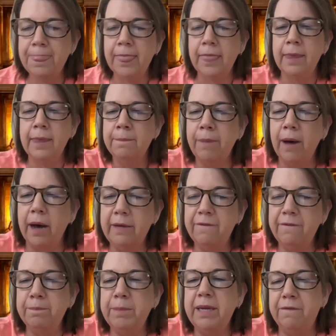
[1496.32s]
Bonnie,
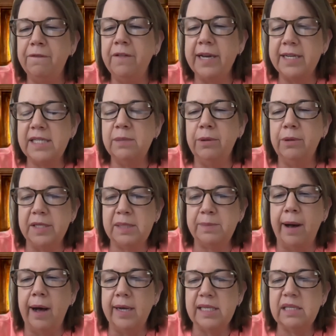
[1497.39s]
being flexible as
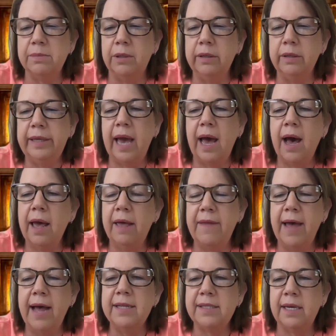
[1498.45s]
possible. Yeah, and
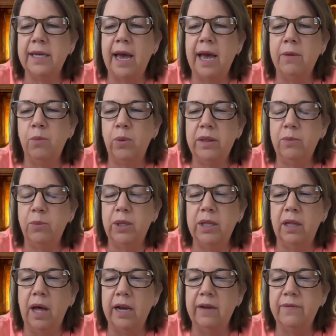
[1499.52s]
that's, again, with a
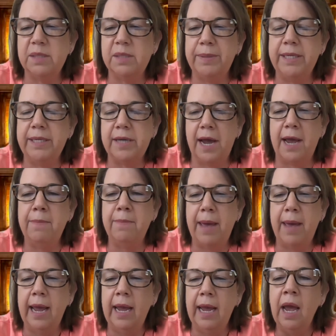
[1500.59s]
of us being type
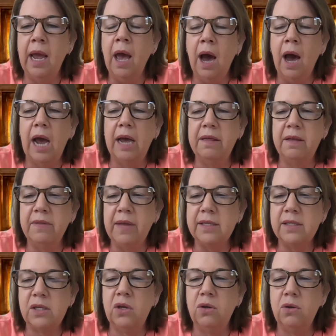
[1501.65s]
A, I think that's
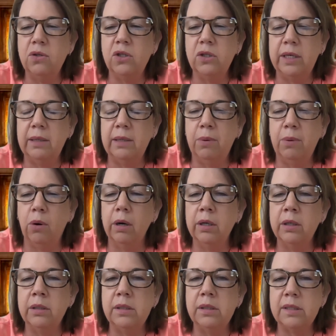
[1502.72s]
hugely
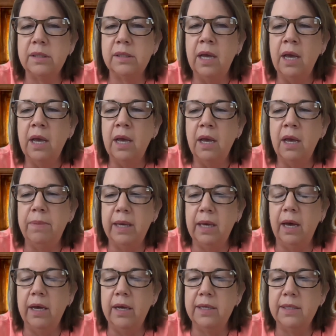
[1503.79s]
important,
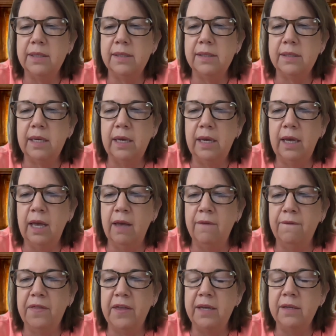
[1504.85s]
because if
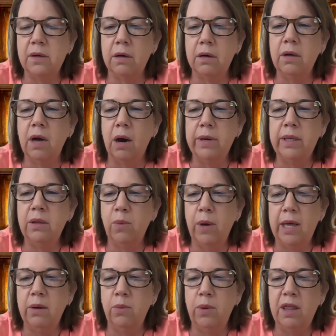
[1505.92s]
things aren't going the way
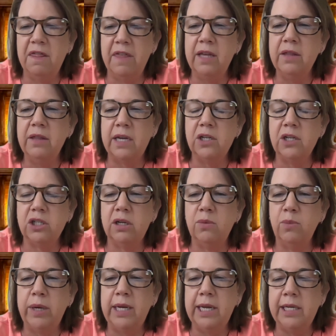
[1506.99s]
that we think they should,
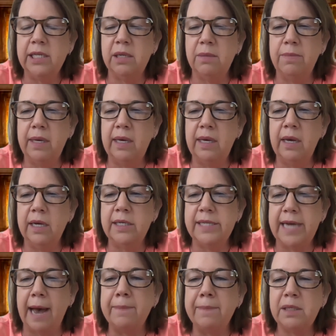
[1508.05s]
we need to be
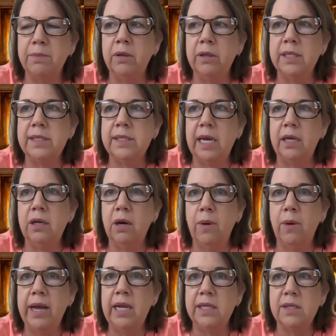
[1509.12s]
adaptable and say, you know
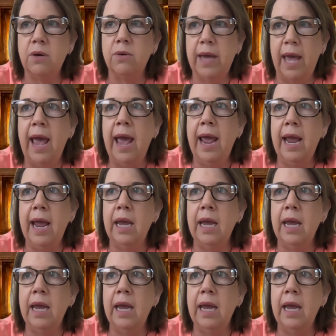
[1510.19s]
what, it's okay